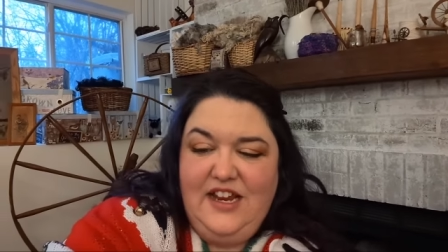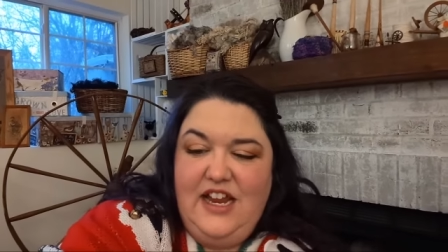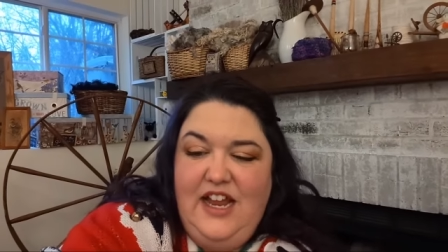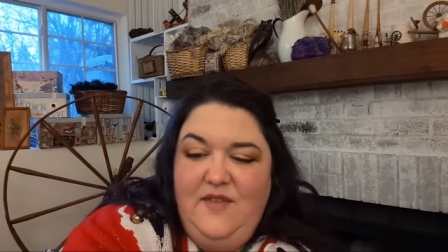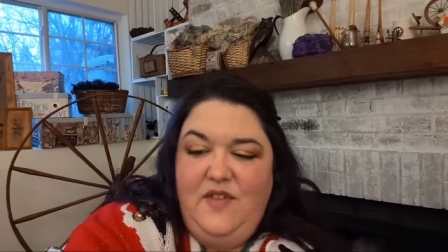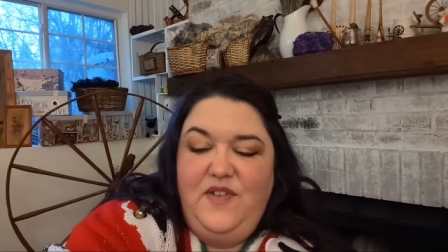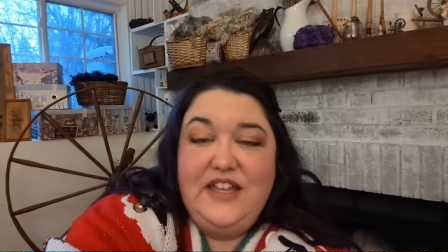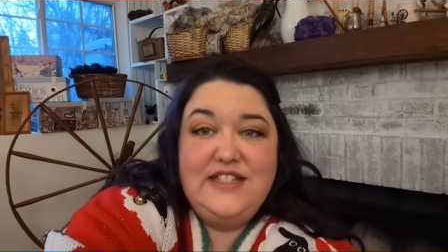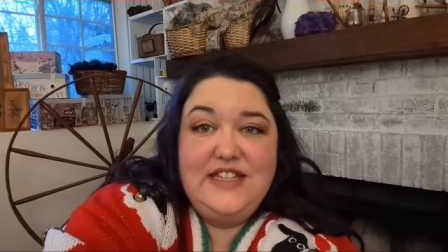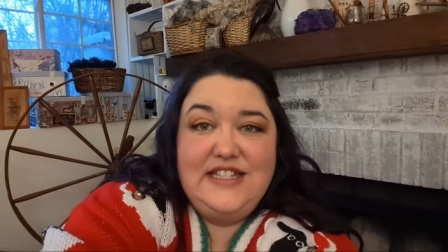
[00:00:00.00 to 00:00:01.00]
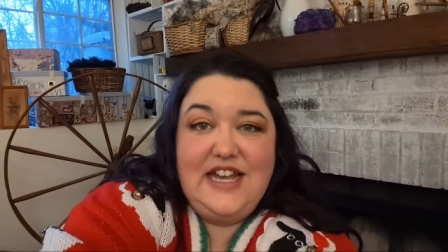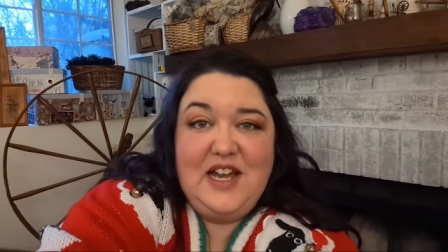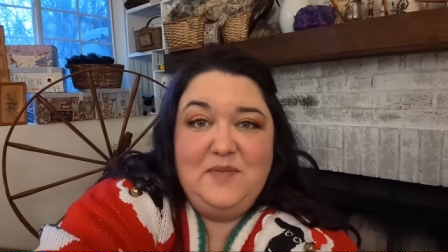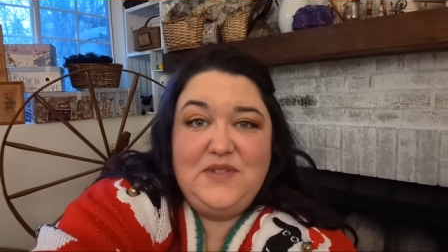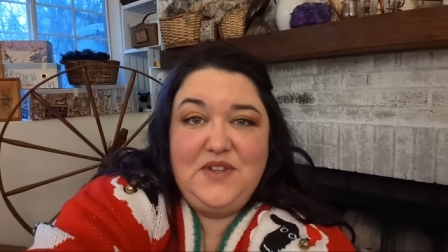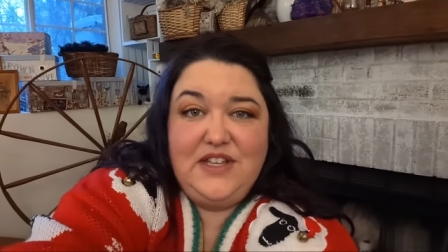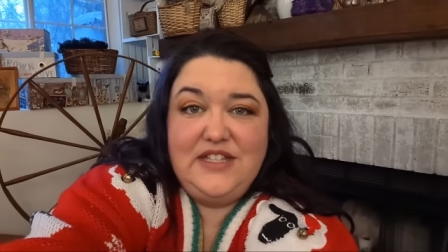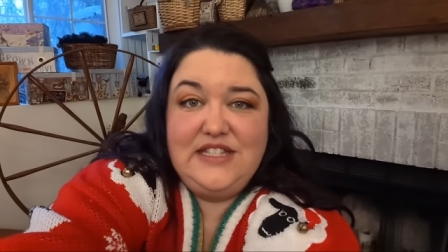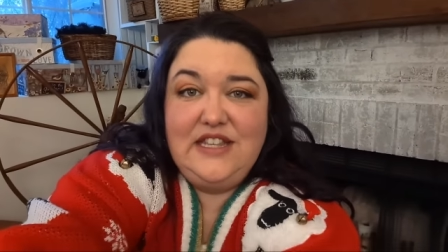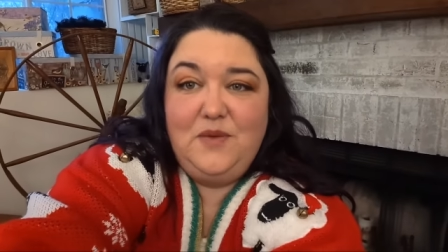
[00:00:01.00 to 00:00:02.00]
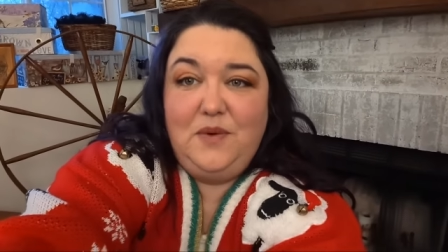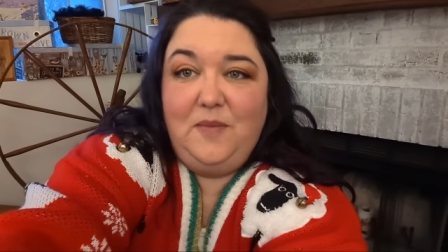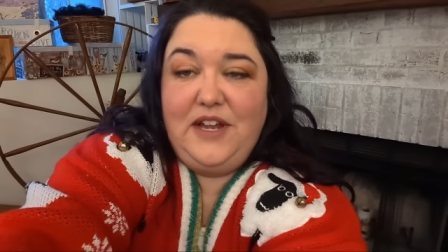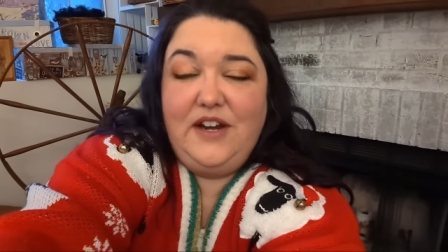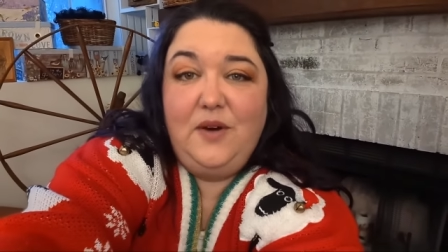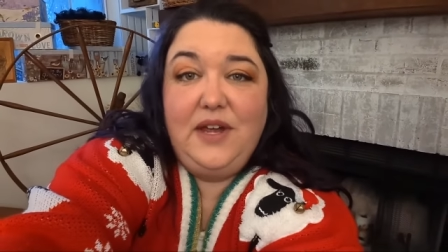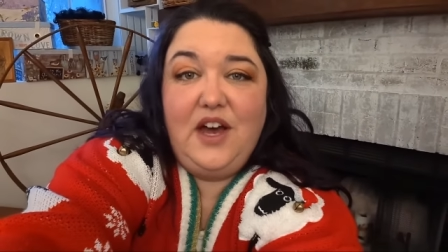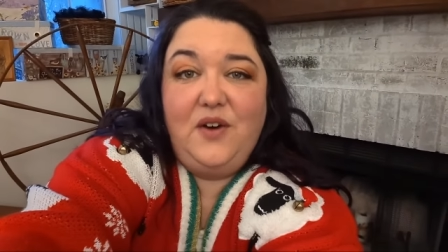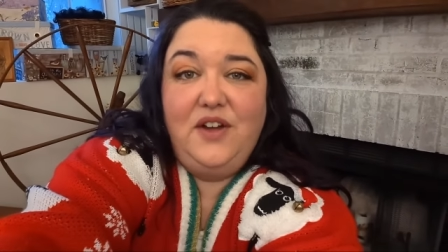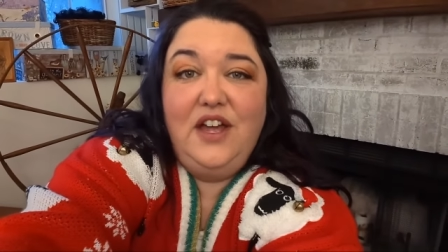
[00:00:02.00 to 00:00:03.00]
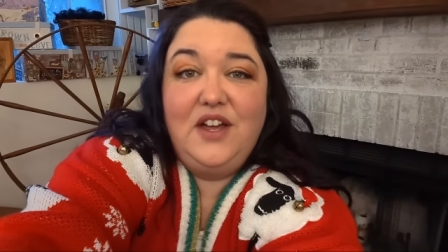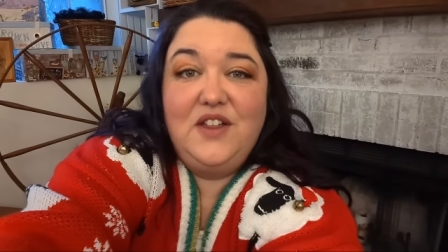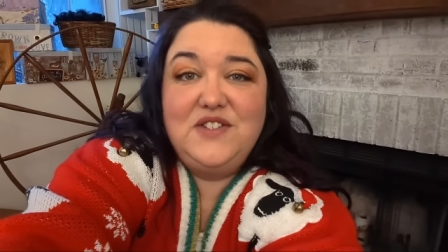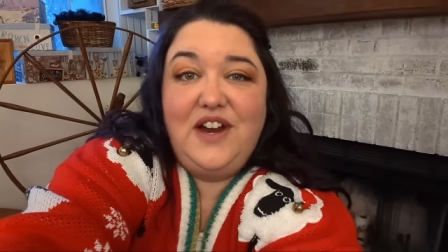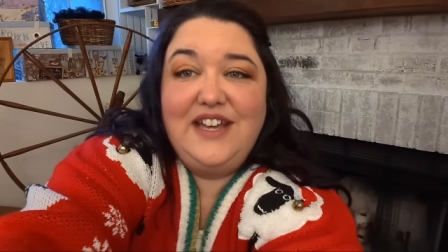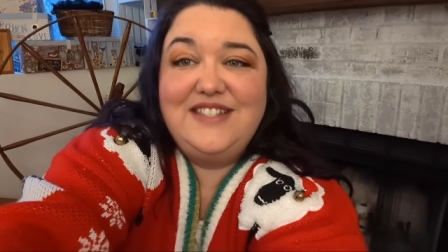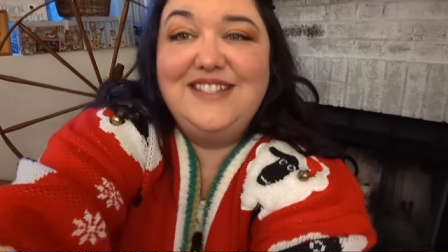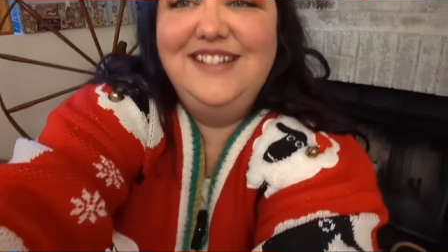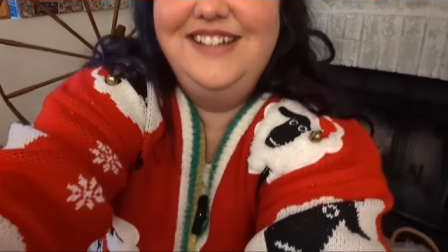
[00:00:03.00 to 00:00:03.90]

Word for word: I have a fancy setup so you can see the wheel better. Here we go. Close your eyes.